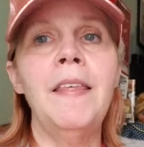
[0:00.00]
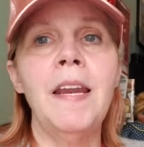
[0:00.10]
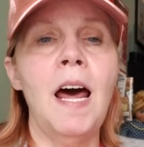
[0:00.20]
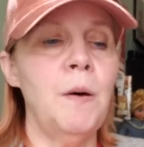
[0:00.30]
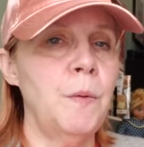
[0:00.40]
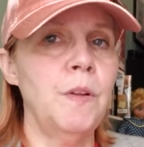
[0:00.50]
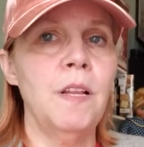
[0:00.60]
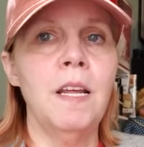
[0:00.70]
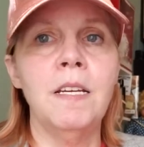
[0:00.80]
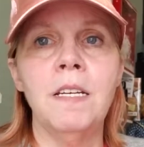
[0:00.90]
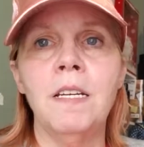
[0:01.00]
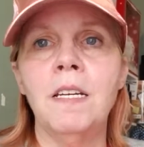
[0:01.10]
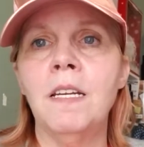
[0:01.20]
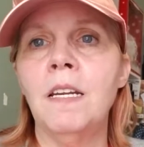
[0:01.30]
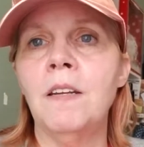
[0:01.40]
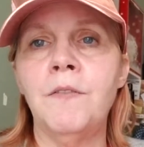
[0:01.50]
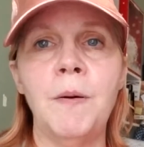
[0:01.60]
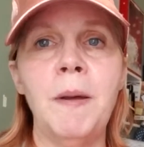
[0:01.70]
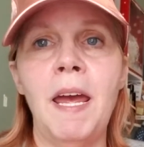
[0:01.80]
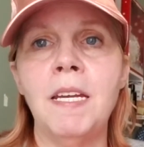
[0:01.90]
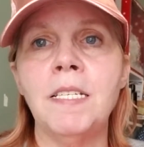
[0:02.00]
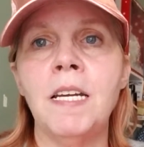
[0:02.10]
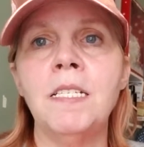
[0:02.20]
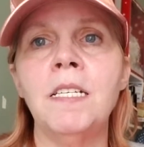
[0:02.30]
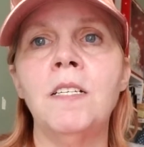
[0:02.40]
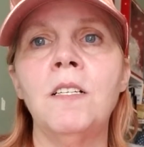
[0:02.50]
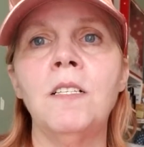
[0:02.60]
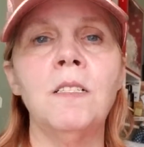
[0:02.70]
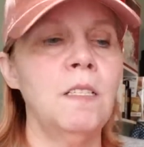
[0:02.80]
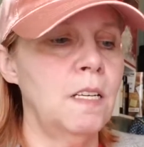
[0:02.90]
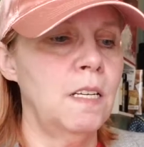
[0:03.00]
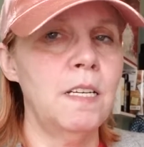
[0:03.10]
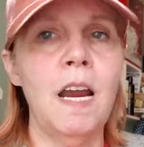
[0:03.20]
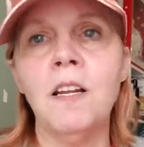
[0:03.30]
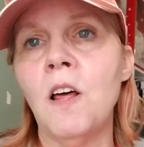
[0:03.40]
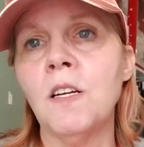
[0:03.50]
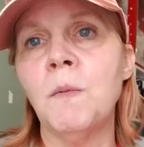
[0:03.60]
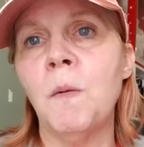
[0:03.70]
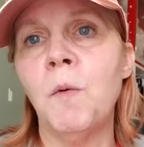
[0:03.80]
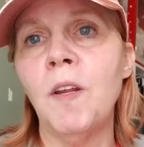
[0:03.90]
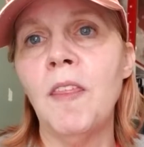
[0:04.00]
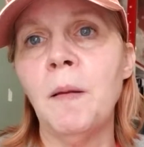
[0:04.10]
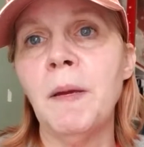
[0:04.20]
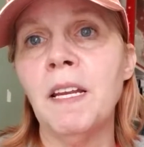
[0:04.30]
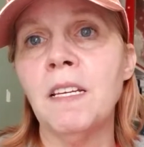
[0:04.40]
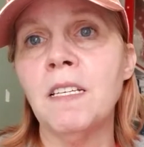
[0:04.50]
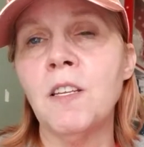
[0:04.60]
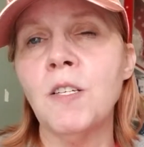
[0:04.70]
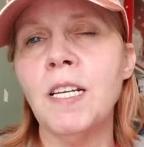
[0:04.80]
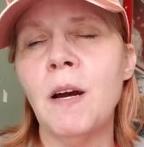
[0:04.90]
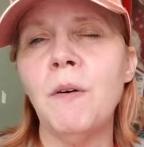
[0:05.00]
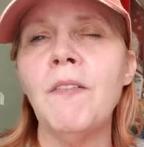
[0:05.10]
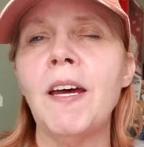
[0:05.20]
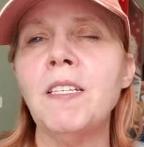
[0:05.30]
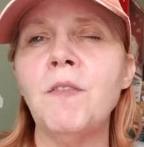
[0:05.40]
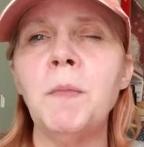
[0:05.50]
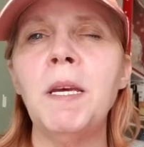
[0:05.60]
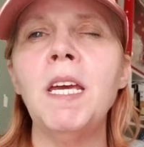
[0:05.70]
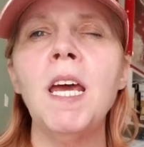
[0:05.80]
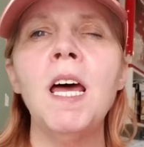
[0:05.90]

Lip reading: then I will, from 8 until 9 o'clock tomorrow morning, there'll be a 13-hour fast for me.